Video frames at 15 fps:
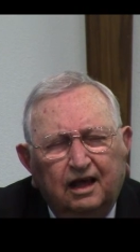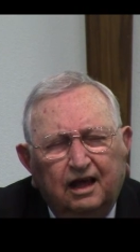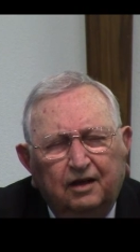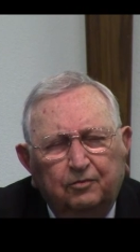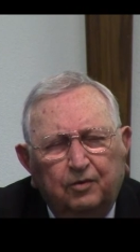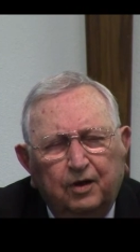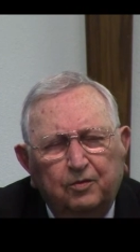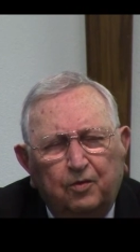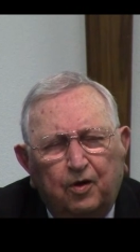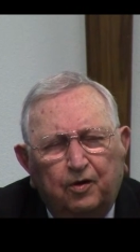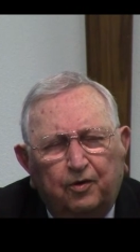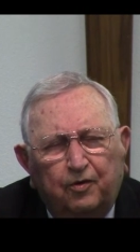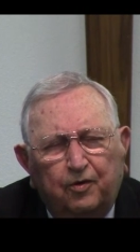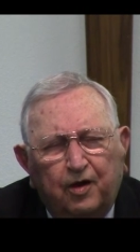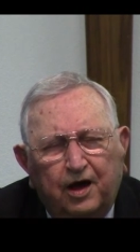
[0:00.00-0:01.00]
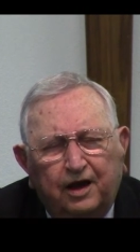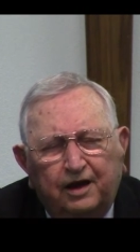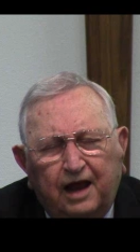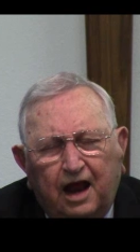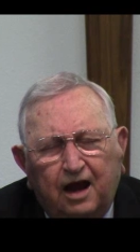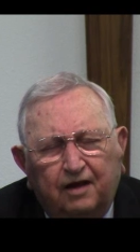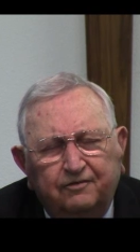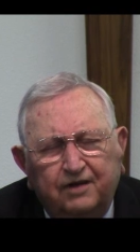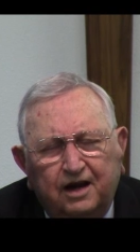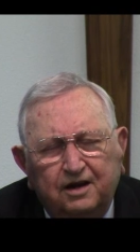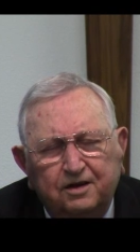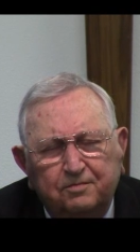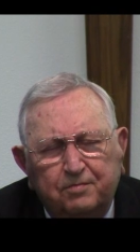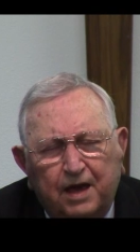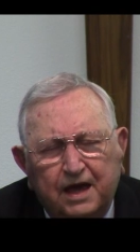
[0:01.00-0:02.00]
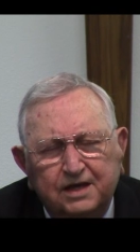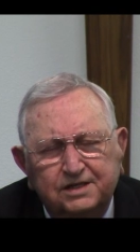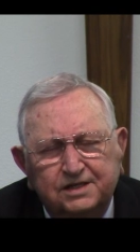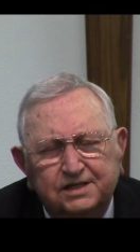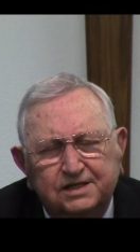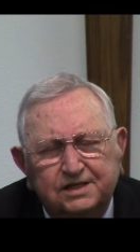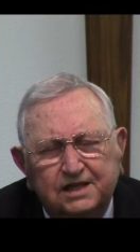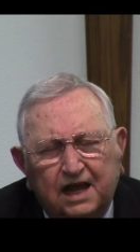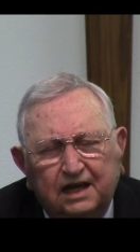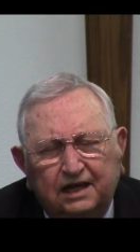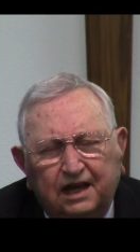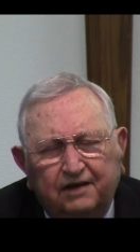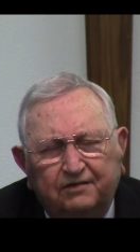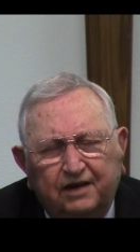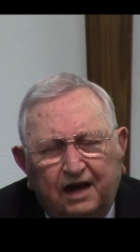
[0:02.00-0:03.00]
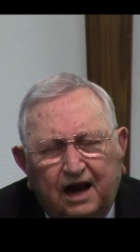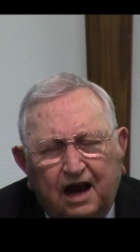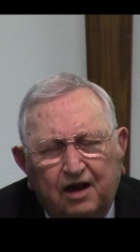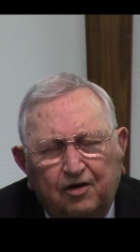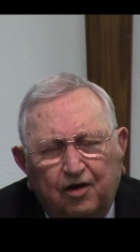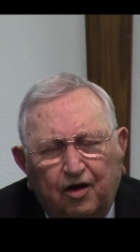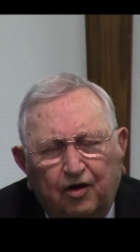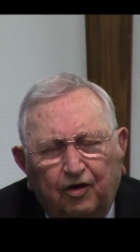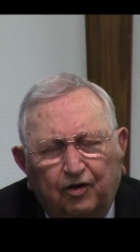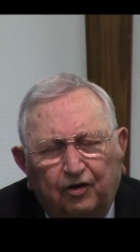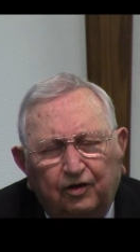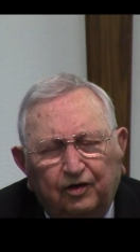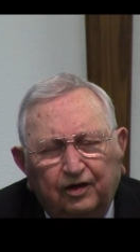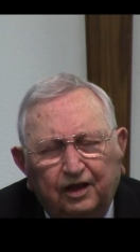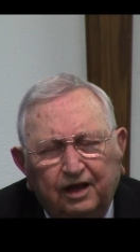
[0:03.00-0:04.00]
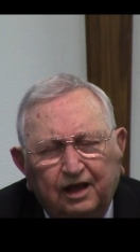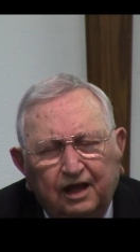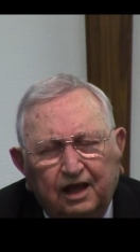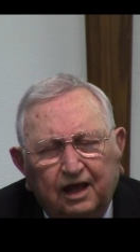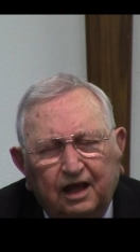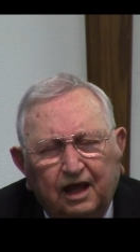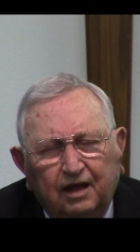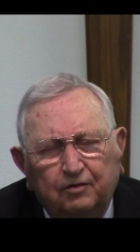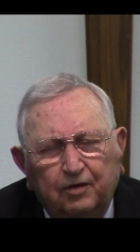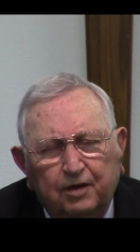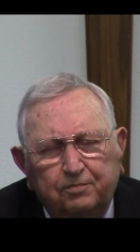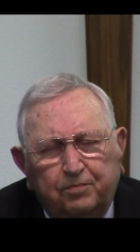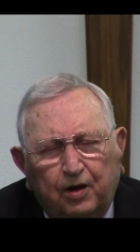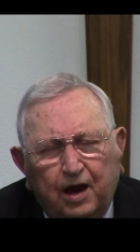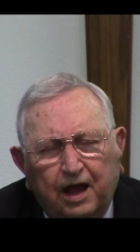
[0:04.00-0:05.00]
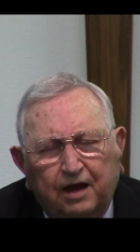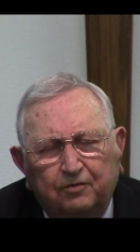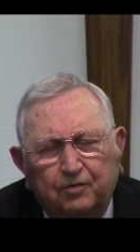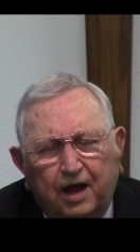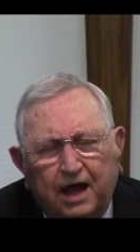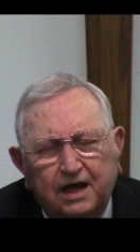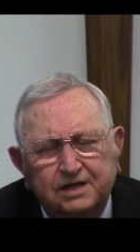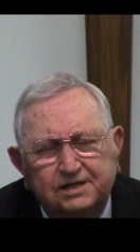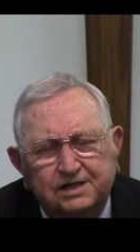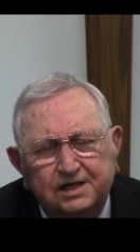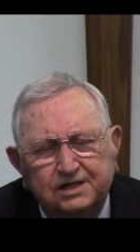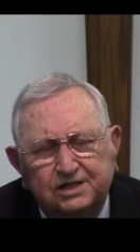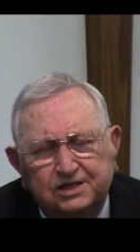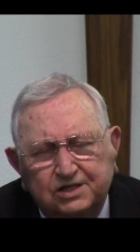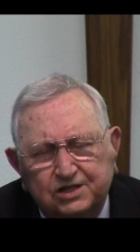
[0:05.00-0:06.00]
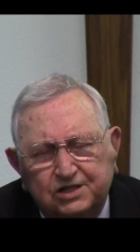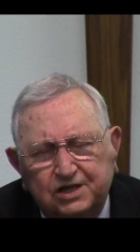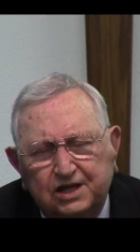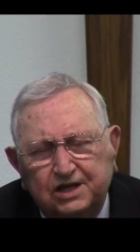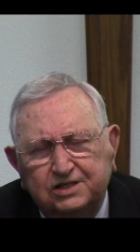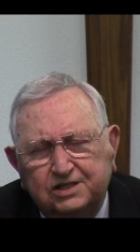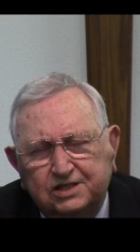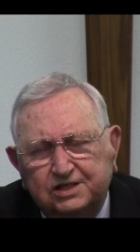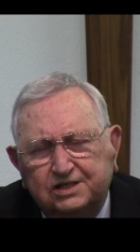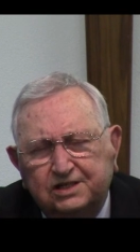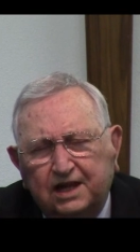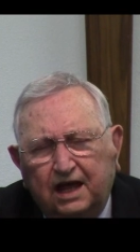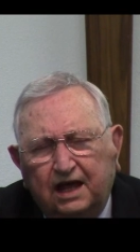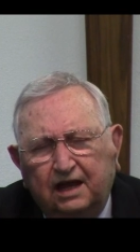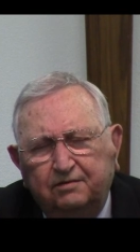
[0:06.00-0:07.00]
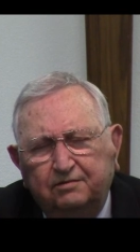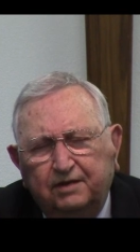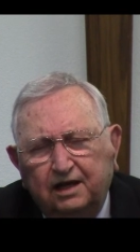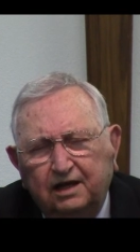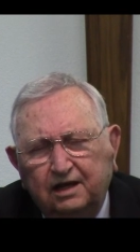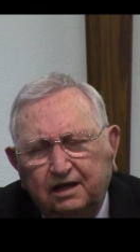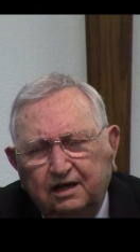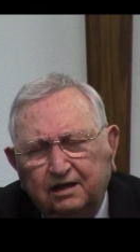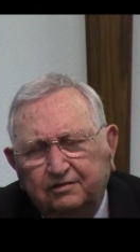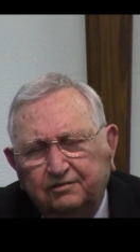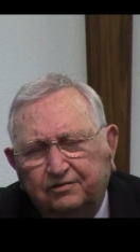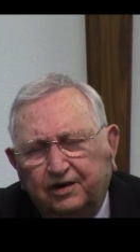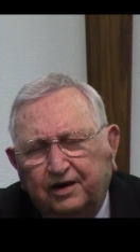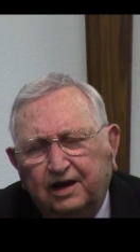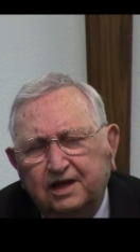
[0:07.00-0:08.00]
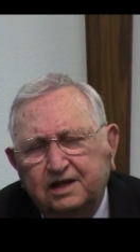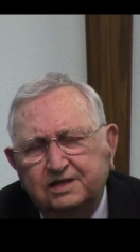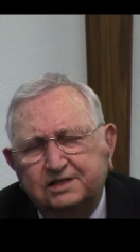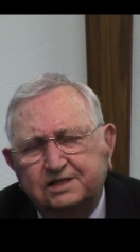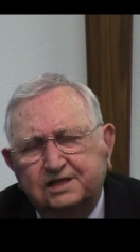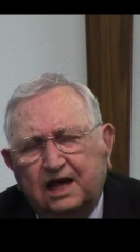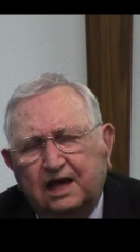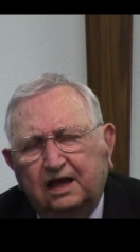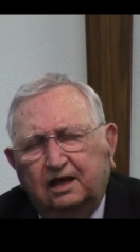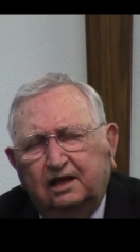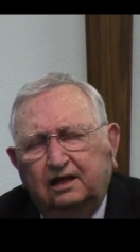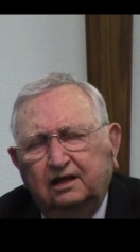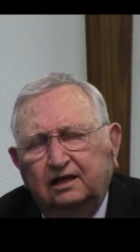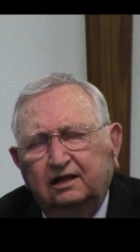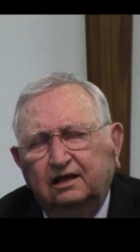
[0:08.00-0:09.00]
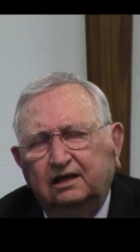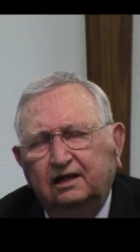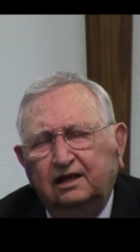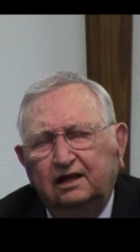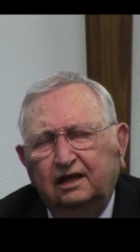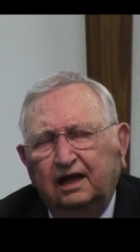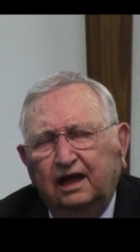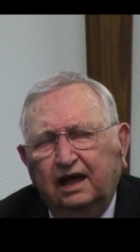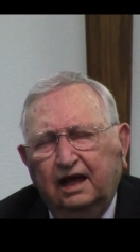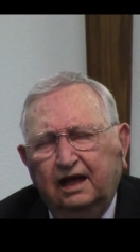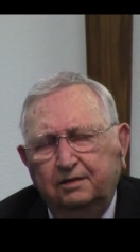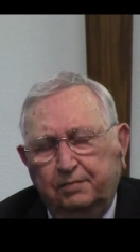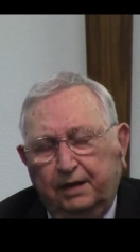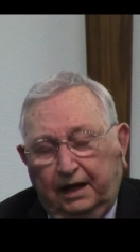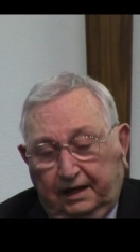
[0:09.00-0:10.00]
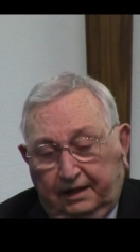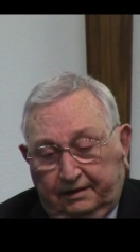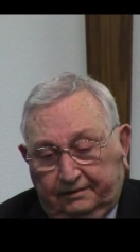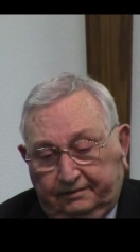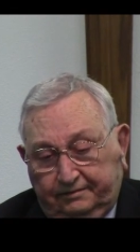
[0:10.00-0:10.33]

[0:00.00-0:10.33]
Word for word: And we want to run our very best and give it our all. And we pray and we ask this in Jesus' name, for his sake. Amen.